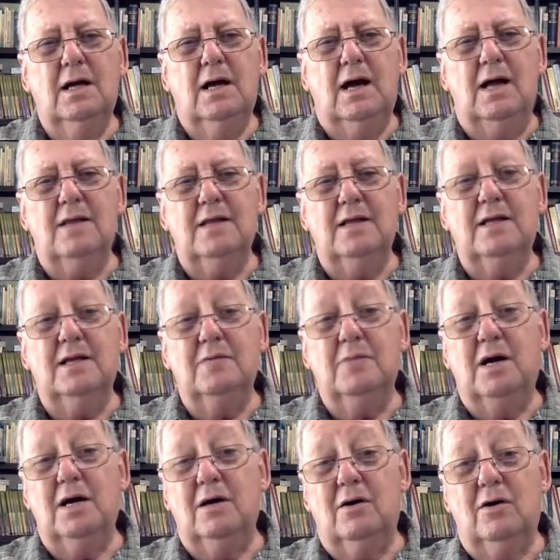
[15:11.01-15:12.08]
I think in
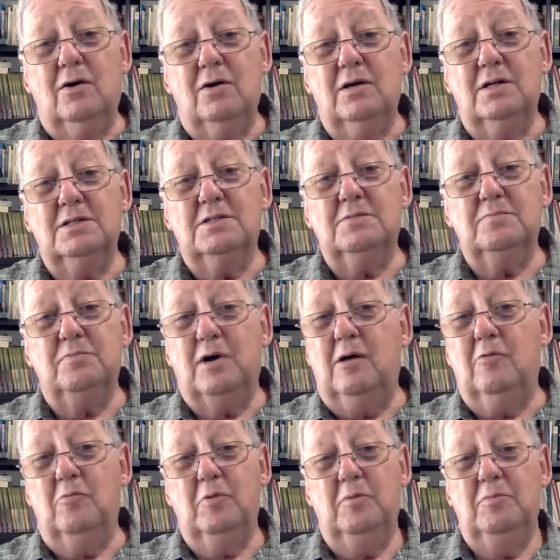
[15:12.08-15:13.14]
my heart it's
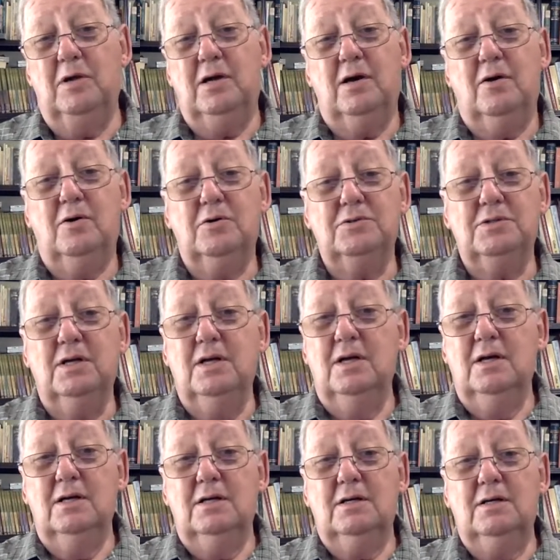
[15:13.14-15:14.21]
probably because
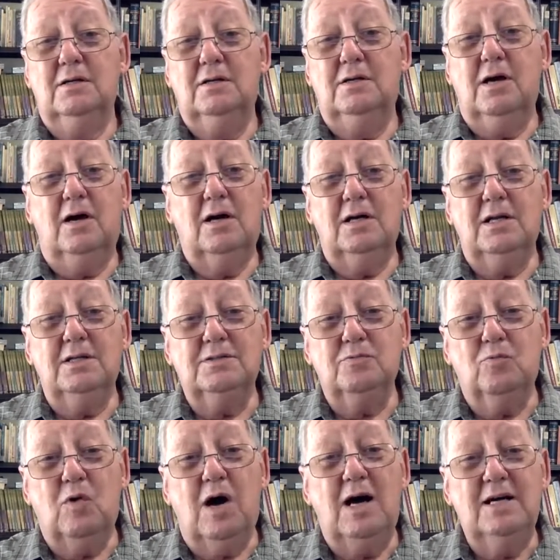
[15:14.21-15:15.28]
God is
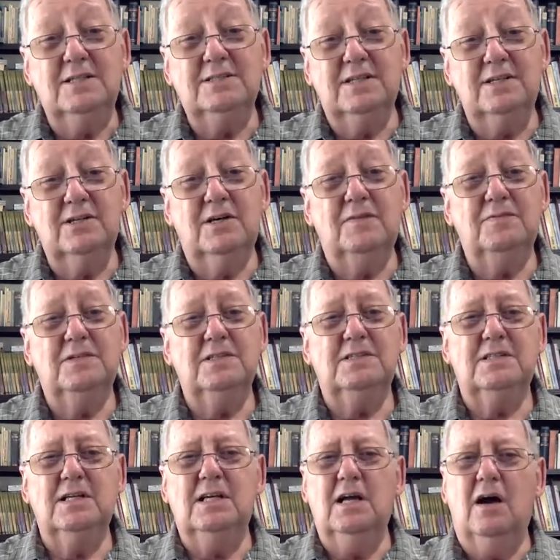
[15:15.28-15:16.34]
wise enough to
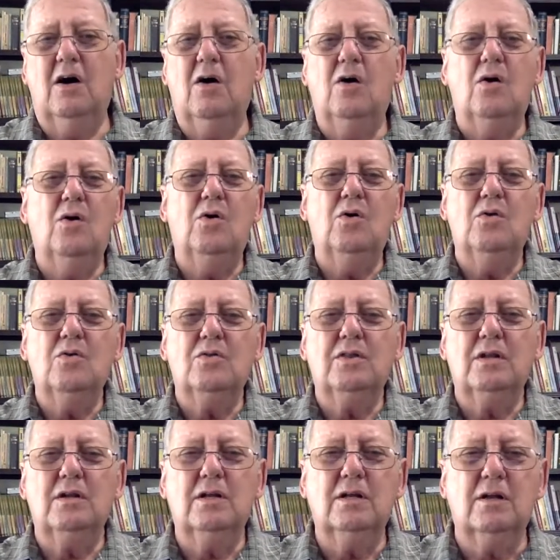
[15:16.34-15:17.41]
see all the
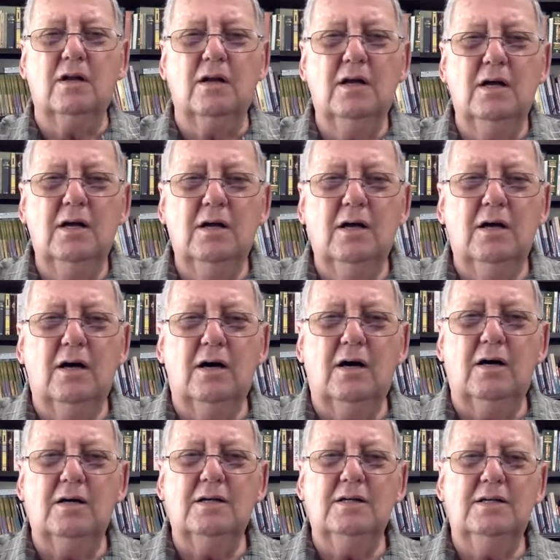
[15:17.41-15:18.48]
little uh,